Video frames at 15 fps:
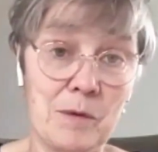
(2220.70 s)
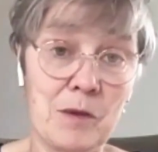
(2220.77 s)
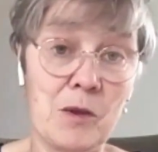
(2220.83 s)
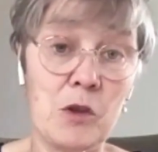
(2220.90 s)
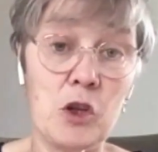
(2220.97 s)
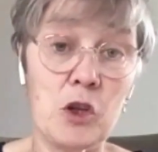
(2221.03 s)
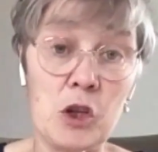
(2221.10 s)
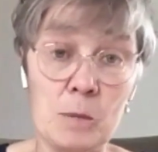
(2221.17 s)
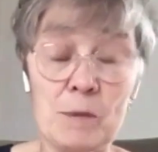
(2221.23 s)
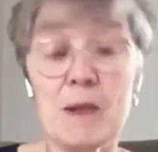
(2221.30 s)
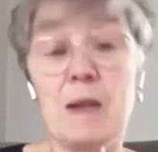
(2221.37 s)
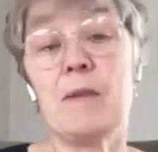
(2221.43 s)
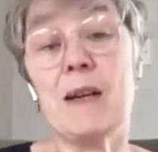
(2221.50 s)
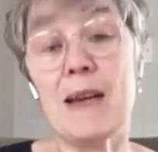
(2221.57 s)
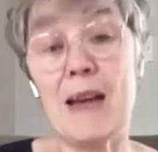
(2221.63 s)
so that the
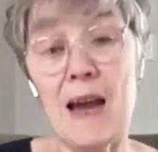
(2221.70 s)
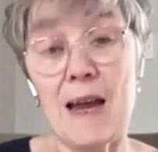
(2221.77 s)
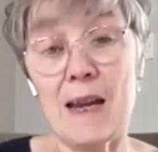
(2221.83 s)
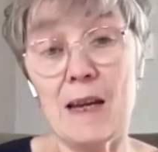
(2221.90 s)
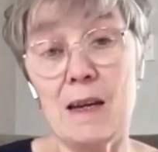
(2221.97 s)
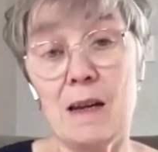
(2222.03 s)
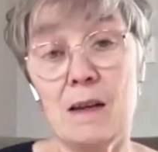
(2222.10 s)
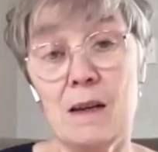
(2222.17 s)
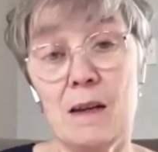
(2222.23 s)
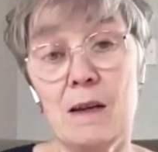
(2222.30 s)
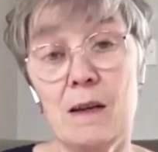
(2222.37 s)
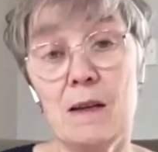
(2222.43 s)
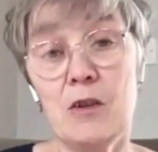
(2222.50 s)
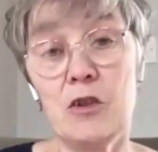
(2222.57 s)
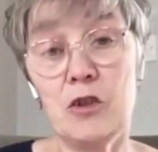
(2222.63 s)
observer can
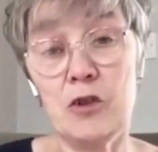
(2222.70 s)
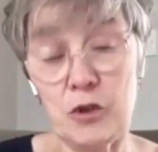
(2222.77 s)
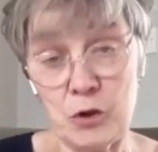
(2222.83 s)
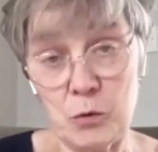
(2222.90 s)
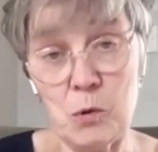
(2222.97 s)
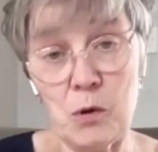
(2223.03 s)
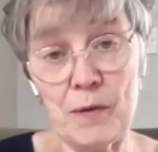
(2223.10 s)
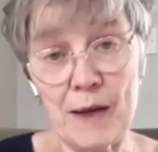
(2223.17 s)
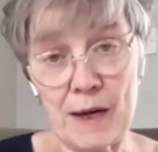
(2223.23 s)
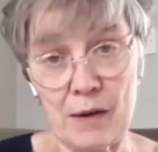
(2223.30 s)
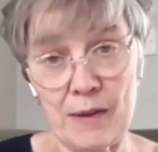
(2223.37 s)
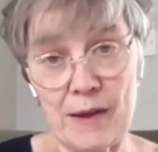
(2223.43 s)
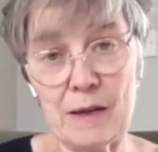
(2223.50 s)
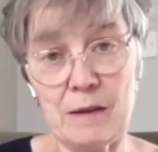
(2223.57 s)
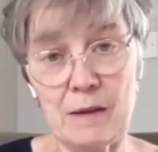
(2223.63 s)
do what they
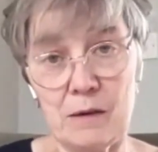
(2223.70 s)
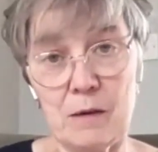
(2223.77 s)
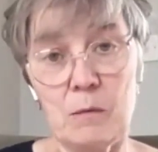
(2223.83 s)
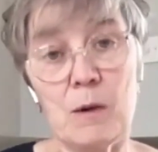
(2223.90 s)
are there to do,